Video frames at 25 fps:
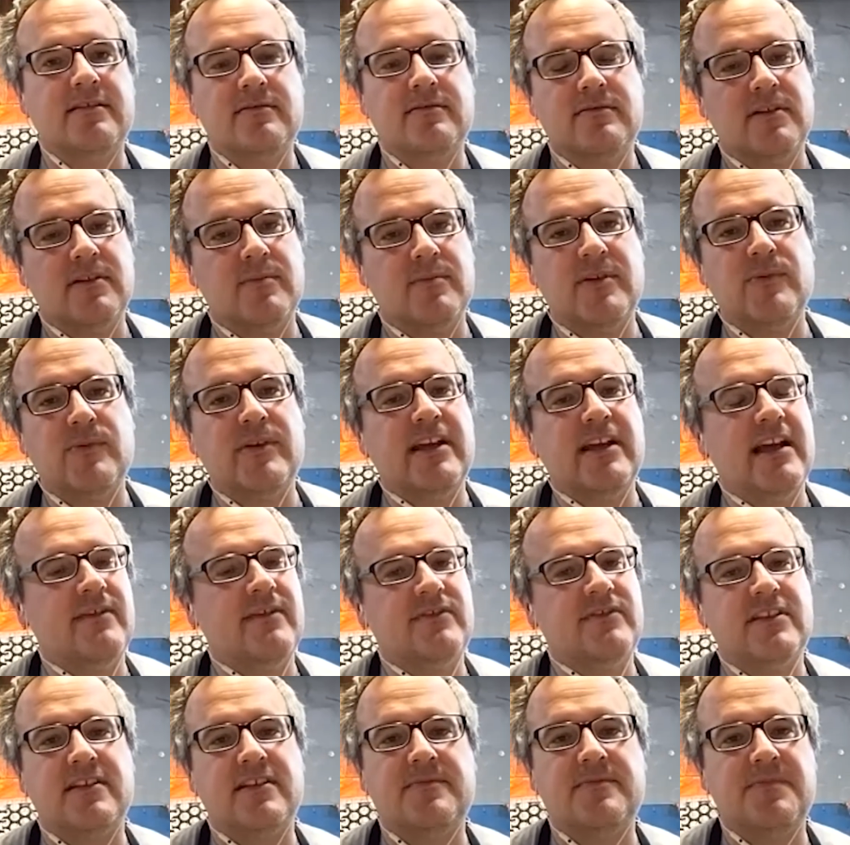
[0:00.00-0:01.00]
I mean, we have
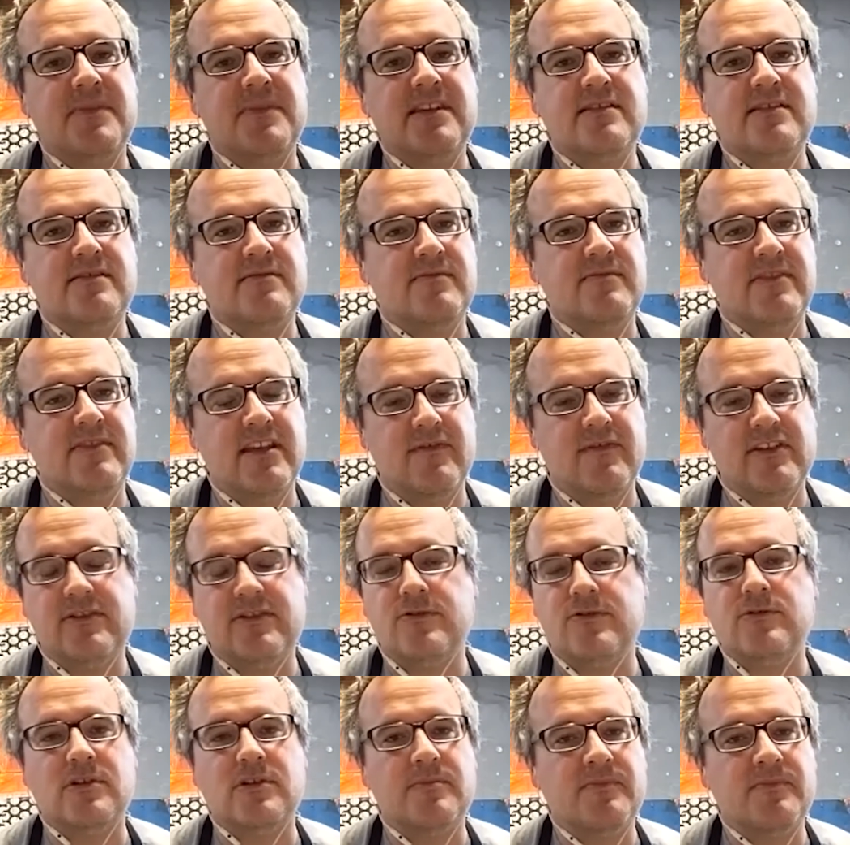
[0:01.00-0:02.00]
to give it
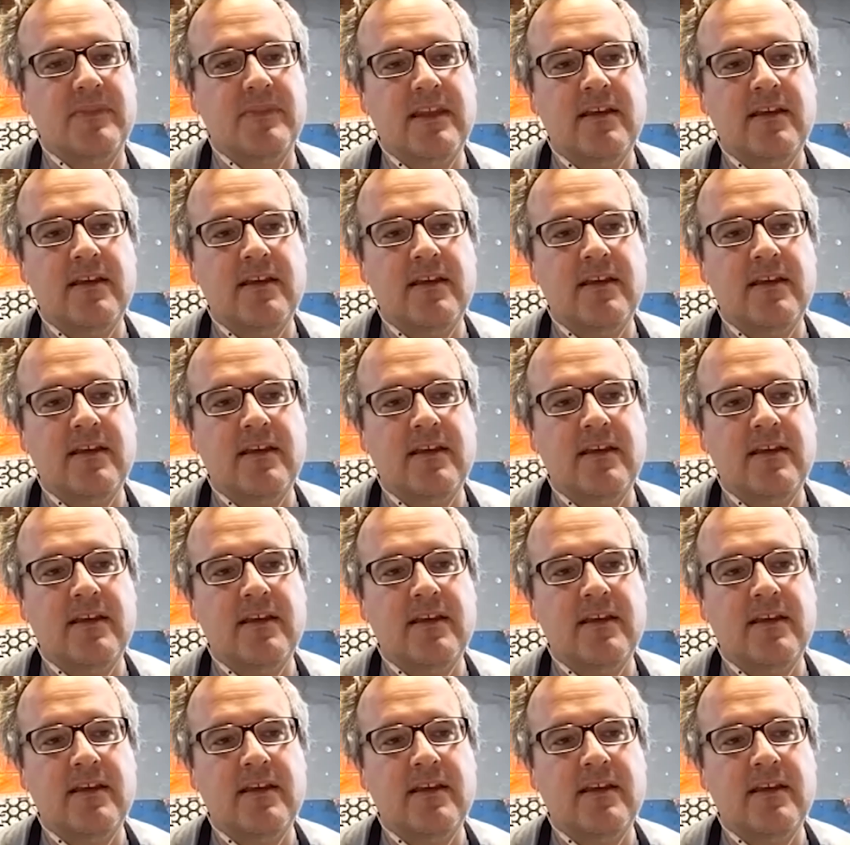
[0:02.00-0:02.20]
to them,